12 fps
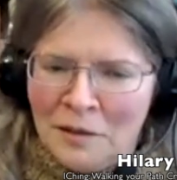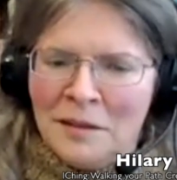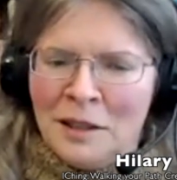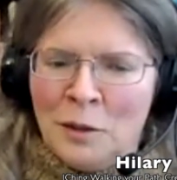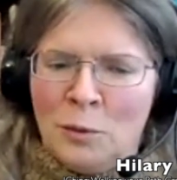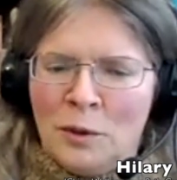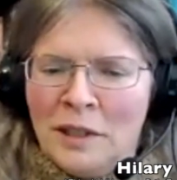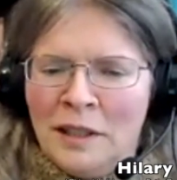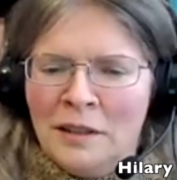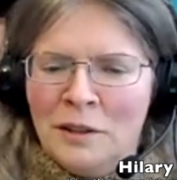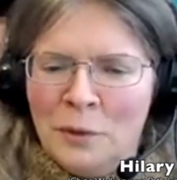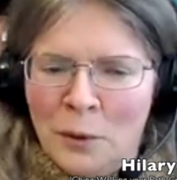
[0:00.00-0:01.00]
no one's
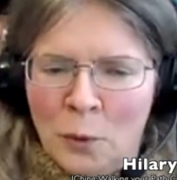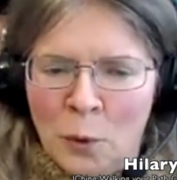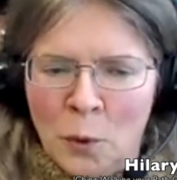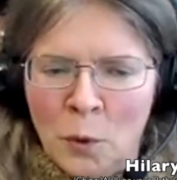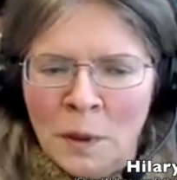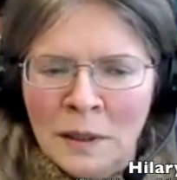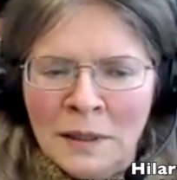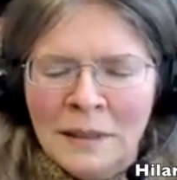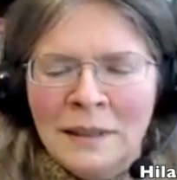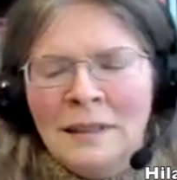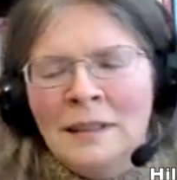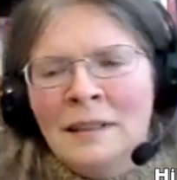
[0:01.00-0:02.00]
going to do it all.
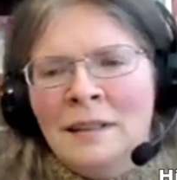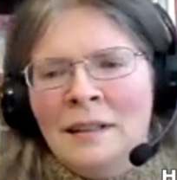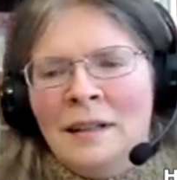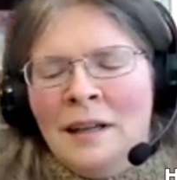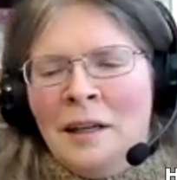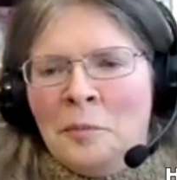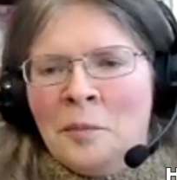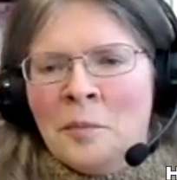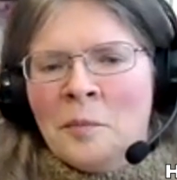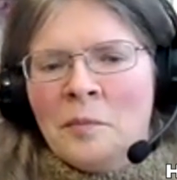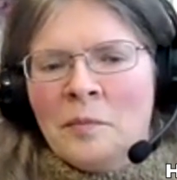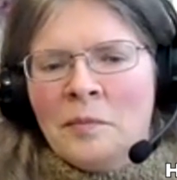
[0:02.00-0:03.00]
Um,
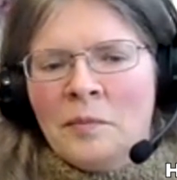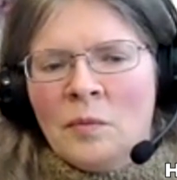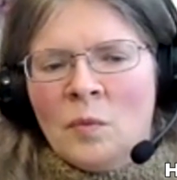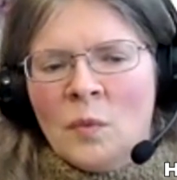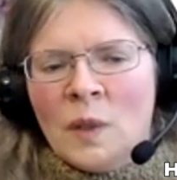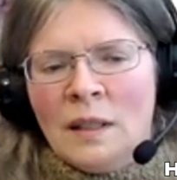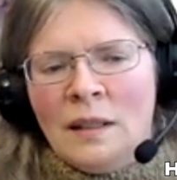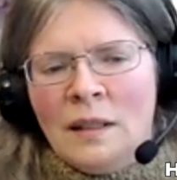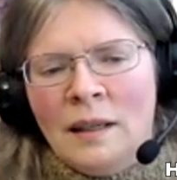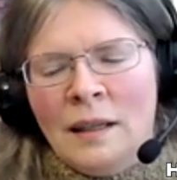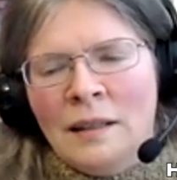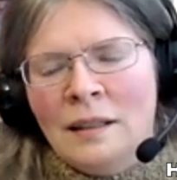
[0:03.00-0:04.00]

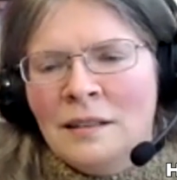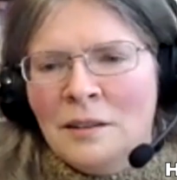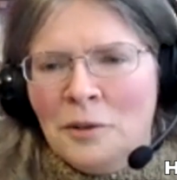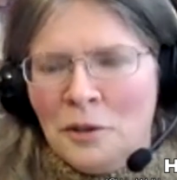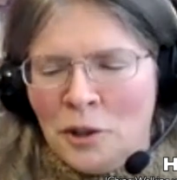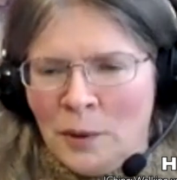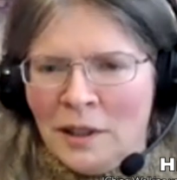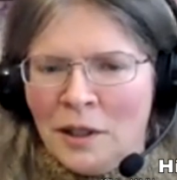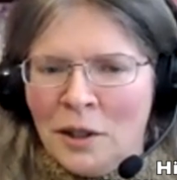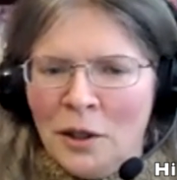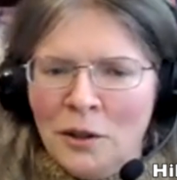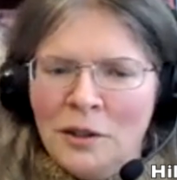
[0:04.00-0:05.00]
and this is also in
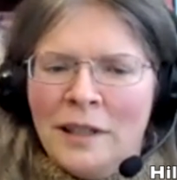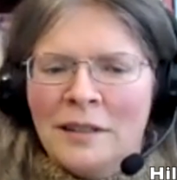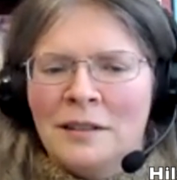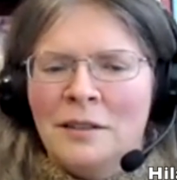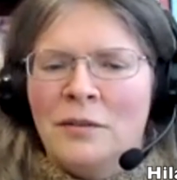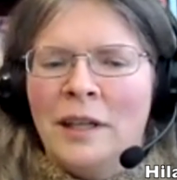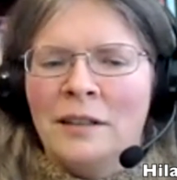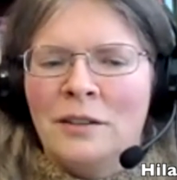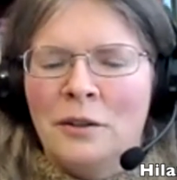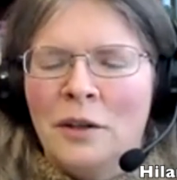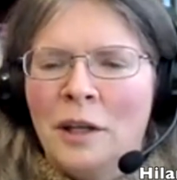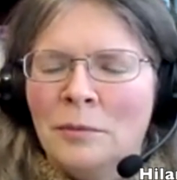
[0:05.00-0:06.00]
the context of
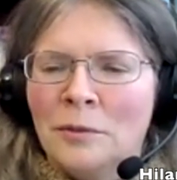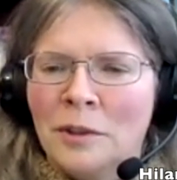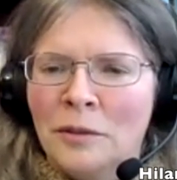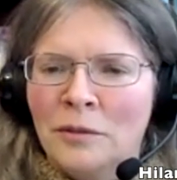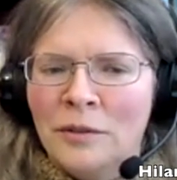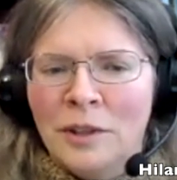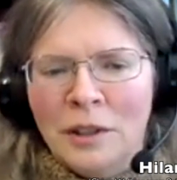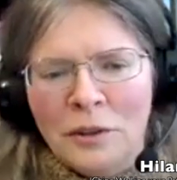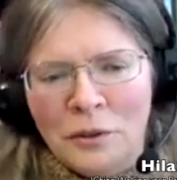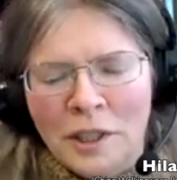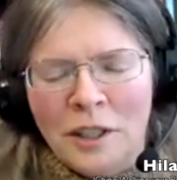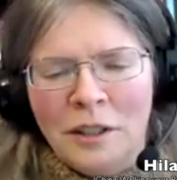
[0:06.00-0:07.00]
hexagram
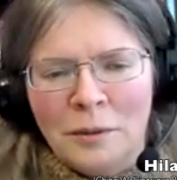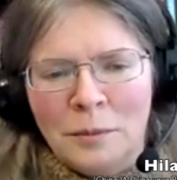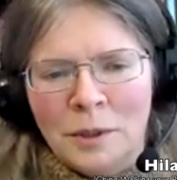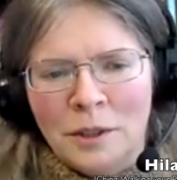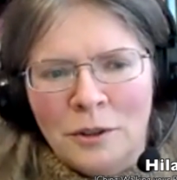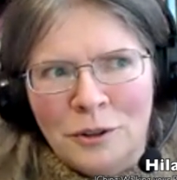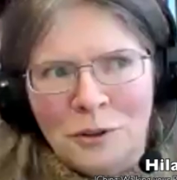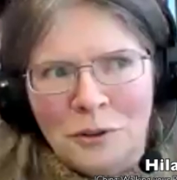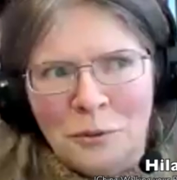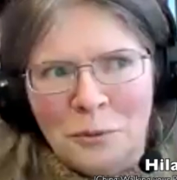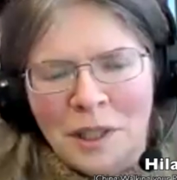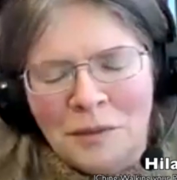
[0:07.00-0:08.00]
53, which
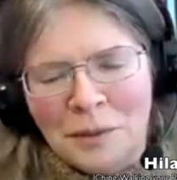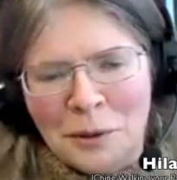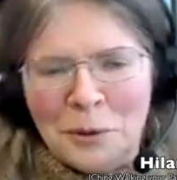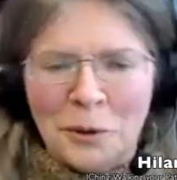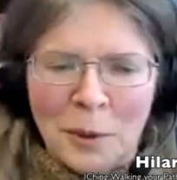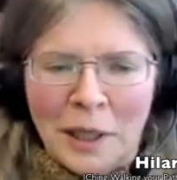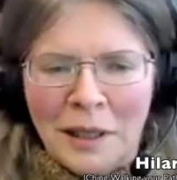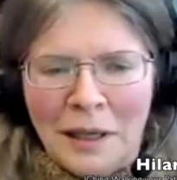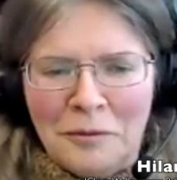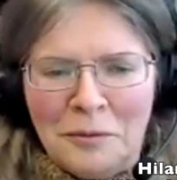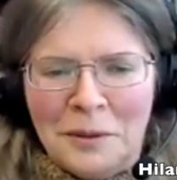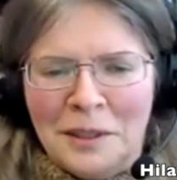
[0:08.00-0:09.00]
we haven't talked about
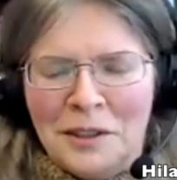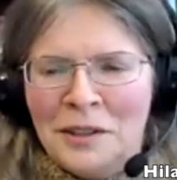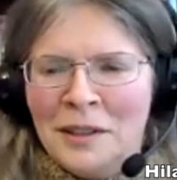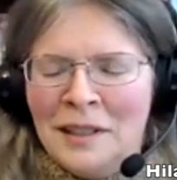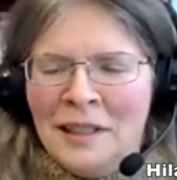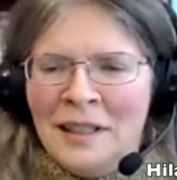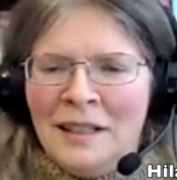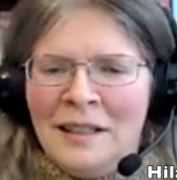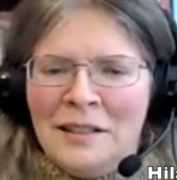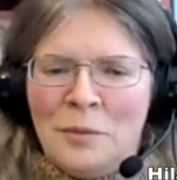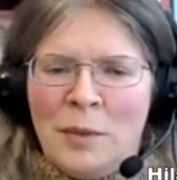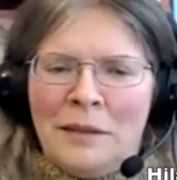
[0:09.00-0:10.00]
enough, which is about